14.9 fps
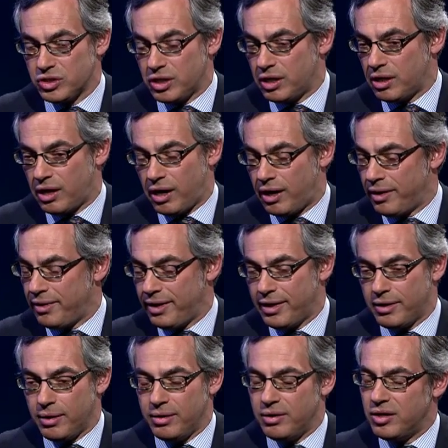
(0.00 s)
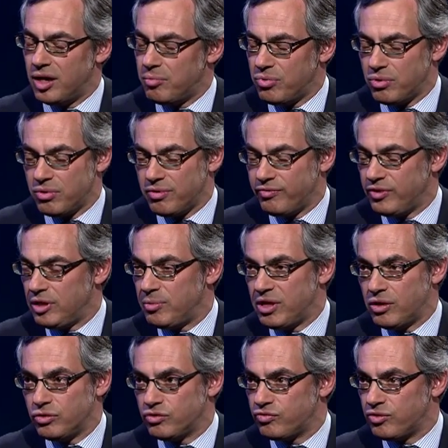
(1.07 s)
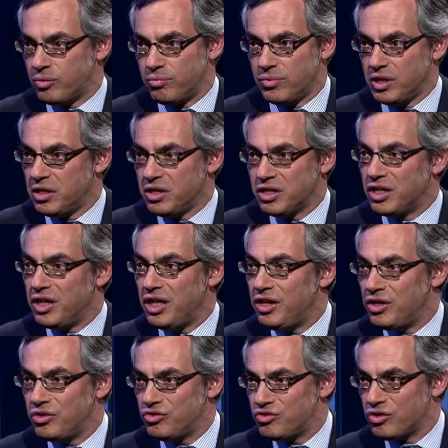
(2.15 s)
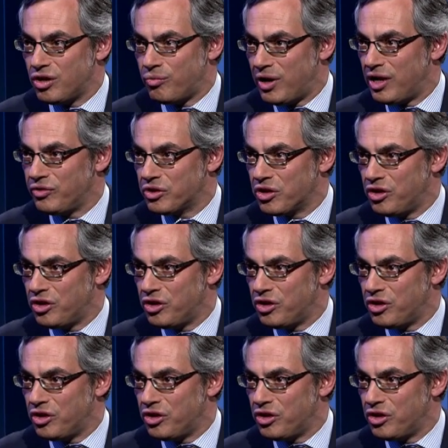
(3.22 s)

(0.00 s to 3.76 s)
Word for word: Uh, I had a number of emails from Canadians around the